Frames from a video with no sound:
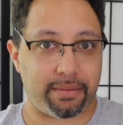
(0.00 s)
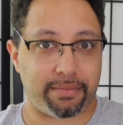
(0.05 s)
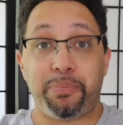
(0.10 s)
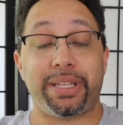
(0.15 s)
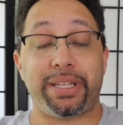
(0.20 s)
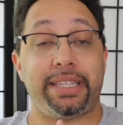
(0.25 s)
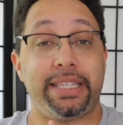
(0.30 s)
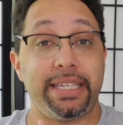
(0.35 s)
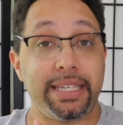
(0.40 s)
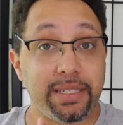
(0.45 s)

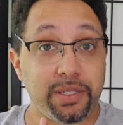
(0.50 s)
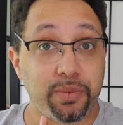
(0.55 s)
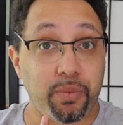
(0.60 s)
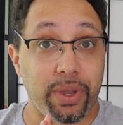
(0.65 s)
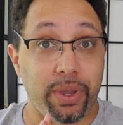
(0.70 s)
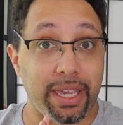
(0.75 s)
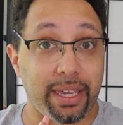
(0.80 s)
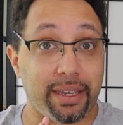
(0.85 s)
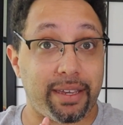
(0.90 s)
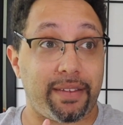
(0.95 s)
But this
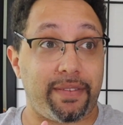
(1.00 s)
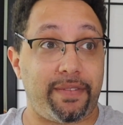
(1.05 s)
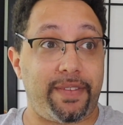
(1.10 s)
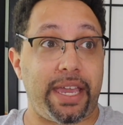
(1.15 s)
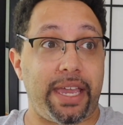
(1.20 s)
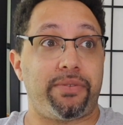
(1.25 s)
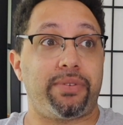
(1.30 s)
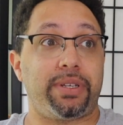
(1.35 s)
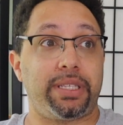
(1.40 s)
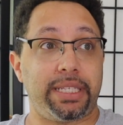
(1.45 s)
week,
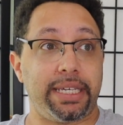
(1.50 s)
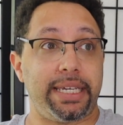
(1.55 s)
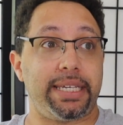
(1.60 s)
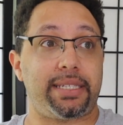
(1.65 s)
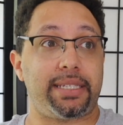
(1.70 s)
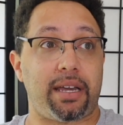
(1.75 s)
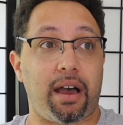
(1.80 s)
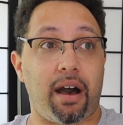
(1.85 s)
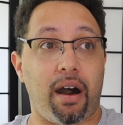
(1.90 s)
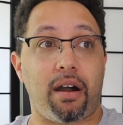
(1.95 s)
they
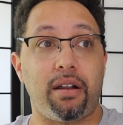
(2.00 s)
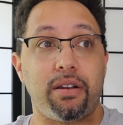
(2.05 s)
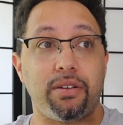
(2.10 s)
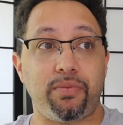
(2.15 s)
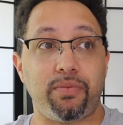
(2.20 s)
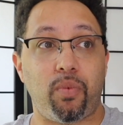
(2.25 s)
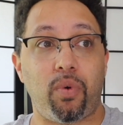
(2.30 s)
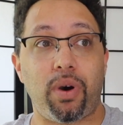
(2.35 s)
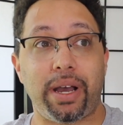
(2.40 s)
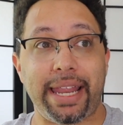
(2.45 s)
released
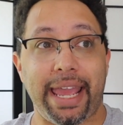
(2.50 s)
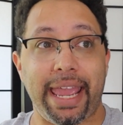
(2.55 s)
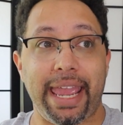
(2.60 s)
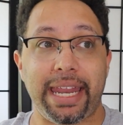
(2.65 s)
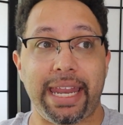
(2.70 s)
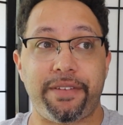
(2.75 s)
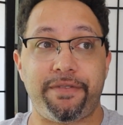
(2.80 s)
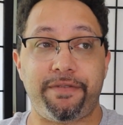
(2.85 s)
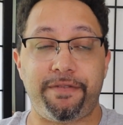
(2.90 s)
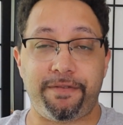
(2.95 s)

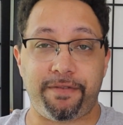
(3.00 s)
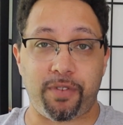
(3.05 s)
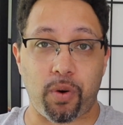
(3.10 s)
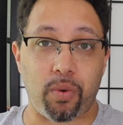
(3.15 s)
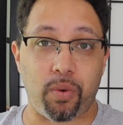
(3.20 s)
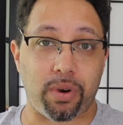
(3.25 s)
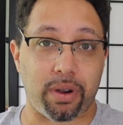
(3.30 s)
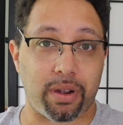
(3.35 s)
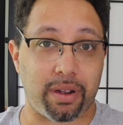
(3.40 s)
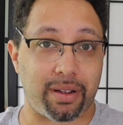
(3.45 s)

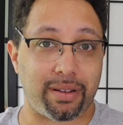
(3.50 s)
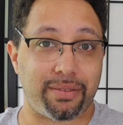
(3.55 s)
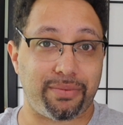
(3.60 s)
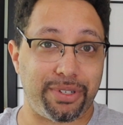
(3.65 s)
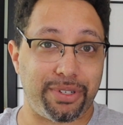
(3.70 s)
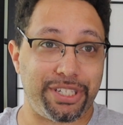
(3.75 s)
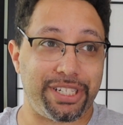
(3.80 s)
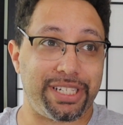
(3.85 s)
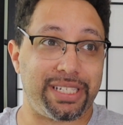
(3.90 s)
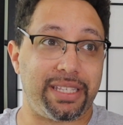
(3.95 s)
R184,
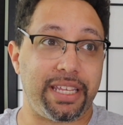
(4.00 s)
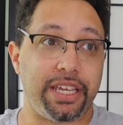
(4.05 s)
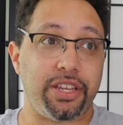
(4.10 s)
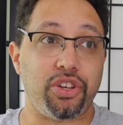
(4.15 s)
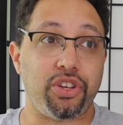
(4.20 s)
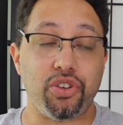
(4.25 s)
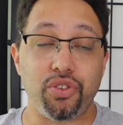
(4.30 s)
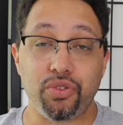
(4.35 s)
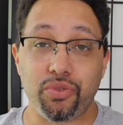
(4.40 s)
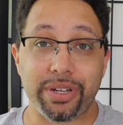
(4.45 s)
which is the
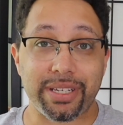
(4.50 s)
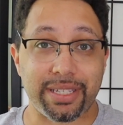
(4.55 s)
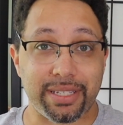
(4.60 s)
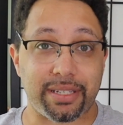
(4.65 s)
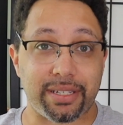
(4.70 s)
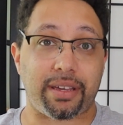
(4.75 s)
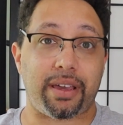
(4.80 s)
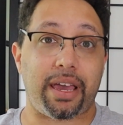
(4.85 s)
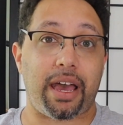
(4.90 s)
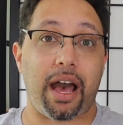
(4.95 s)

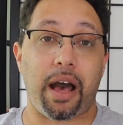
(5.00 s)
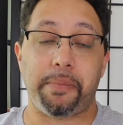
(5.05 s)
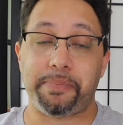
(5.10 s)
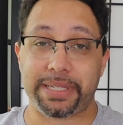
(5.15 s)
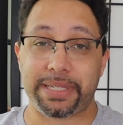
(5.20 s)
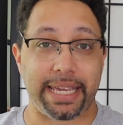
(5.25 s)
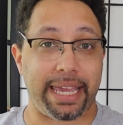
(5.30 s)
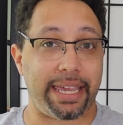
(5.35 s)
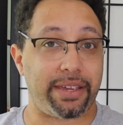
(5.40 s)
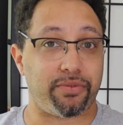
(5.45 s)
newest
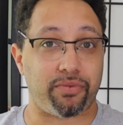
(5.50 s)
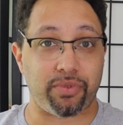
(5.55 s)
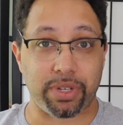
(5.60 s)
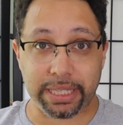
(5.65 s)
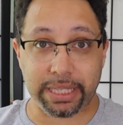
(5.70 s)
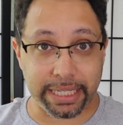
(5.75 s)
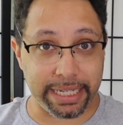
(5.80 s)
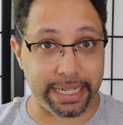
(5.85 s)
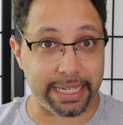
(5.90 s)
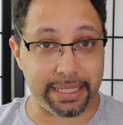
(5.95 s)
update
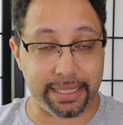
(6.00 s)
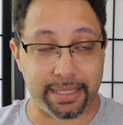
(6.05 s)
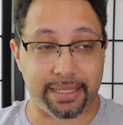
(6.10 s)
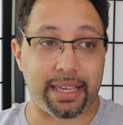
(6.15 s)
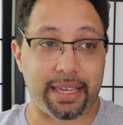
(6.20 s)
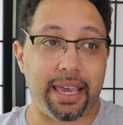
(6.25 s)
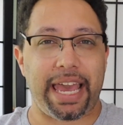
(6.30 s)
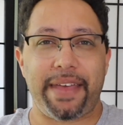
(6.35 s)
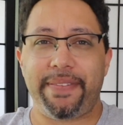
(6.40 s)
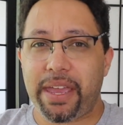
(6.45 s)

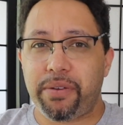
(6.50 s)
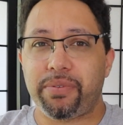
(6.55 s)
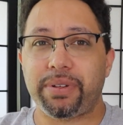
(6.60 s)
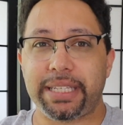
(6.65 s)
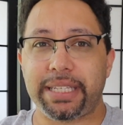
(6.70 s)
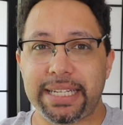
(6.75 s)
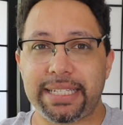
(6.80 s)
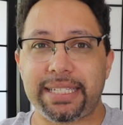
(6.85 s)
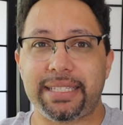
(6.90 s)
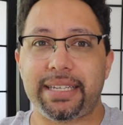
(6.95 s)
release, and they
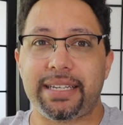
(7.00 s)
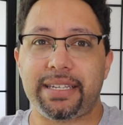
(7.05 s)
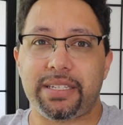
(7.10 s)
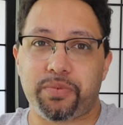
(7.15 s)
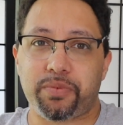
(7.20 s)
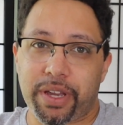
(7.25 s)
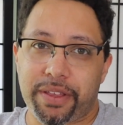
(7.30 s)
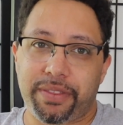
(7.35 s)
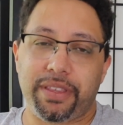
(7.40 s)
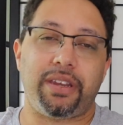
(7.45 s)
release
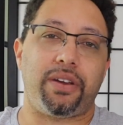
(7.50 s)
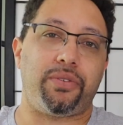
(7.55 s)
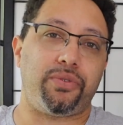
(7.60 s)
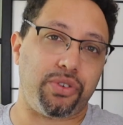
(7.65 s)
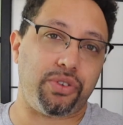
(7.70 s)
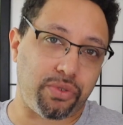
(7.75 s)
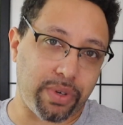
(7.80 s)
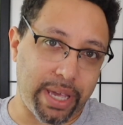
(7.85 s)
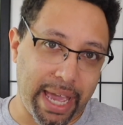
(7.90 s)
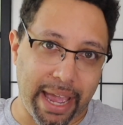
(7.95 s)
these with,
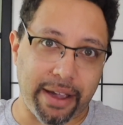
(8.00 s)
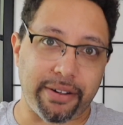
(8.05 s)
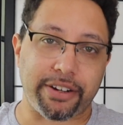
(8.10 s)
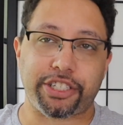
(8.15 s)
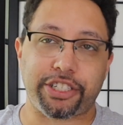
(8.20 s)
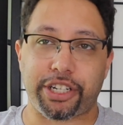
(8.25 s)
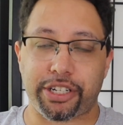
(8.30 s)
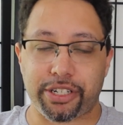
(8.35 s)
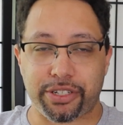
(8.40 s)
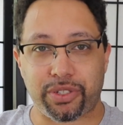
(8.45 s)
new
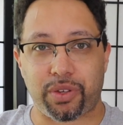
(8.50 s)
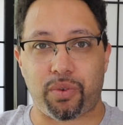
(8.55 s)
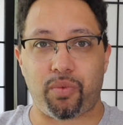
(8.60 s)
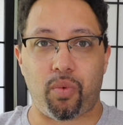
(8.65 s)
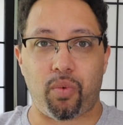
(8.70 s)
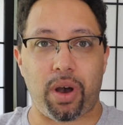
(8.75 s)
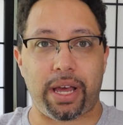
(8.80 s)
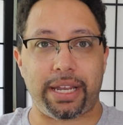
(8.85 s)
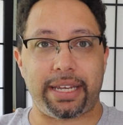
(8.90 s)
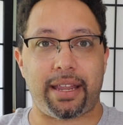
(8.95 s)
characters
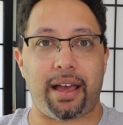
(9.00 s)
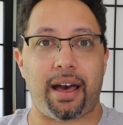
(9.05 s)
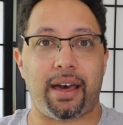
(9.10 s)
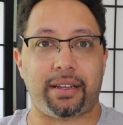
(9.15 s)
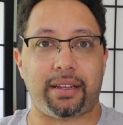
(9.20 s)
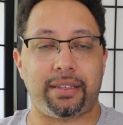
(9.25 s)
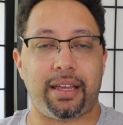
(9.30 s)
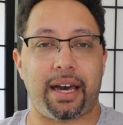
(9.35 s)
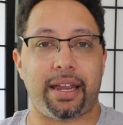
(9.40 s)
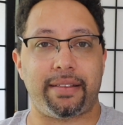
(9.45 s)
and whatnot
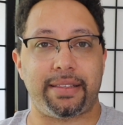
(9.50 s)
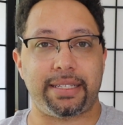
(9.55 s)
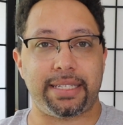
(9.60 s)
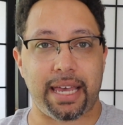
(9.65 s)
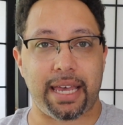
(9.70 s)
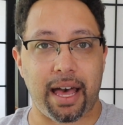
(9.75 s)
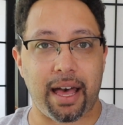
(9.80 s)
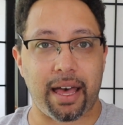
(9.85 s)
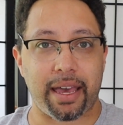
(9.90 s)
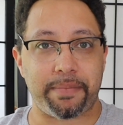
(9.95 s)
a lot of the
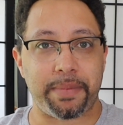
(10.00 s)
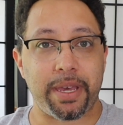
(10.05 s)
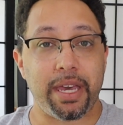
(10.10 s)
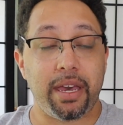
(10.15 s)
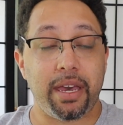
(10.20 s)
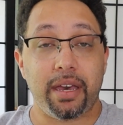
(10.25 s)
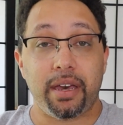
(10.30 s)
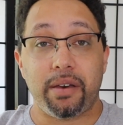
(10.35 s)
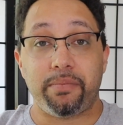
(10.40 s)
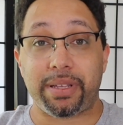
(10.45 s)
time,
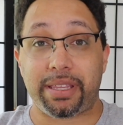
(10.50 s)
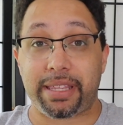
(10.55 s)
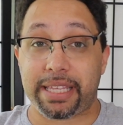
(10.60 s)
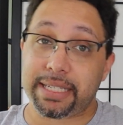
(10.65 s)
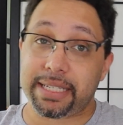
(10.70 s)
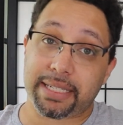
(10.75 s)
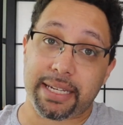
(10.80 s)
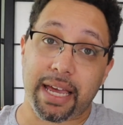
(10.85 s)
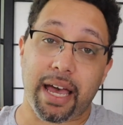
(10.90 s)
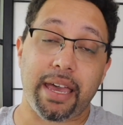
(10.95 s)
but
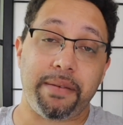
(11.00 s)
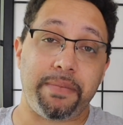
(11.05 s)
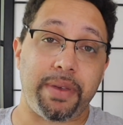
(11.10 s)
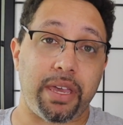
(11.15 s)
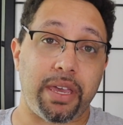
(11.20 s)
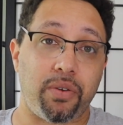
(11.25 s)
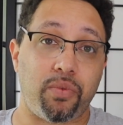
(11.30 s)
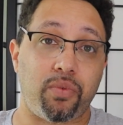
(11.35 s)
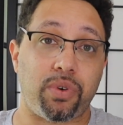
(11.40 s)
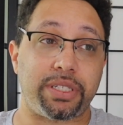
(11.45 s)
this time
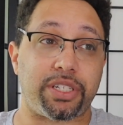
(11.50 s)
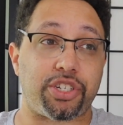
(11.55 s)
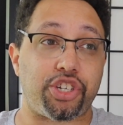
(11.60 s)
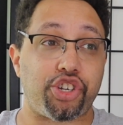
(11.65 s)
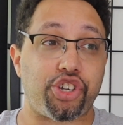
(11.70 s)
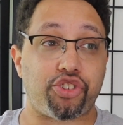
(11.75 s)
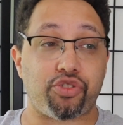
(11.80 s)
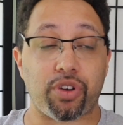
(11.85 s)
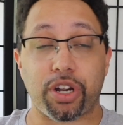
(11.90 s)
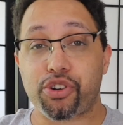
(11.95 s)
it was a
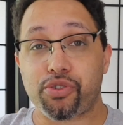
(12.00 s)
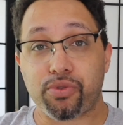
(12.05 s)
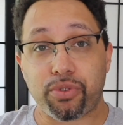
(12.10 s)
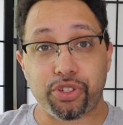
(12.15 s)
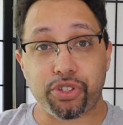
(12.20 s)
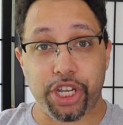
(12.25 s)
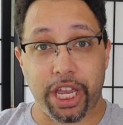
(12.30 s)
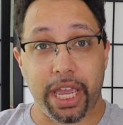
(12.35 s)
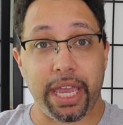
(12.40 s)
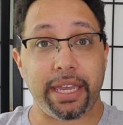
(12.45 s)

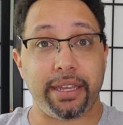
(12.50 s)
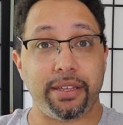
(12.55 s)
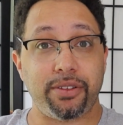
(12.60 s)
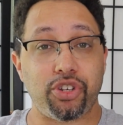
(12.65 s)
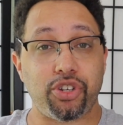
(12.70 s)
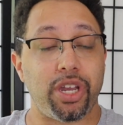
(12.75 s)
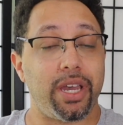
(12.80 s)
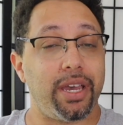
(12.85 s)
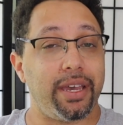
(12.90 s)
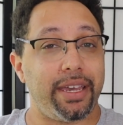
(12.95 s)
structural
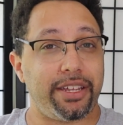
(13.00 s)
change.